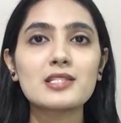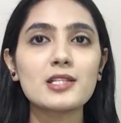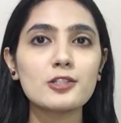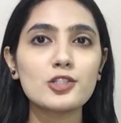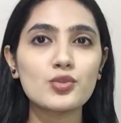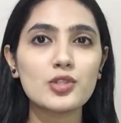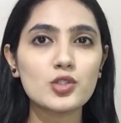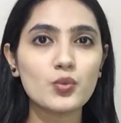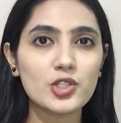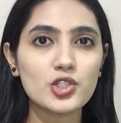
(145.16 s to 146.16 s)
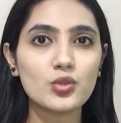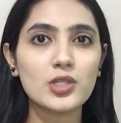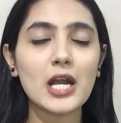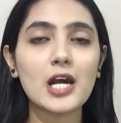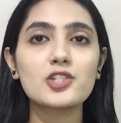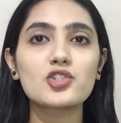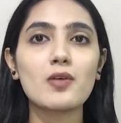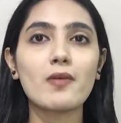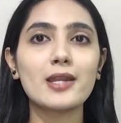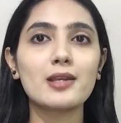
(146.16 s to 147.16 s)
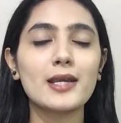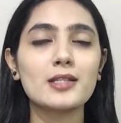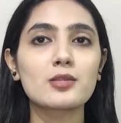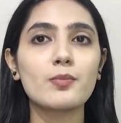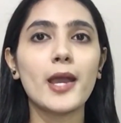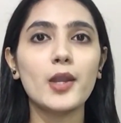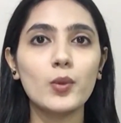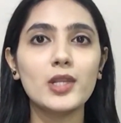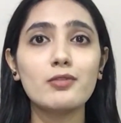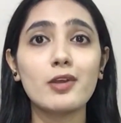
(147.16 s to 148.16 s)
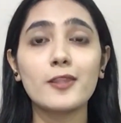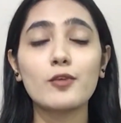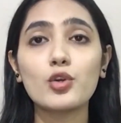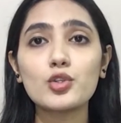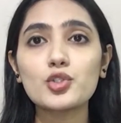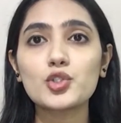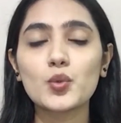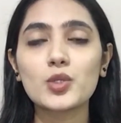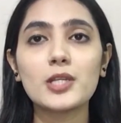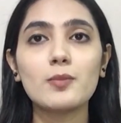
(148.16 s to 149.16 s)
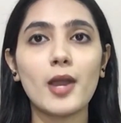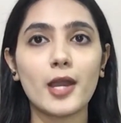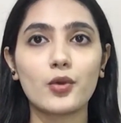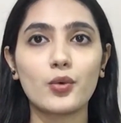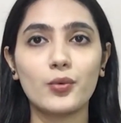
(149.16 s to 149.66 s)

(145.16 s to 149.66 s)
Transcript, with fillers: lets users switch to the ultra wide lens manually when they want to shoot in macro.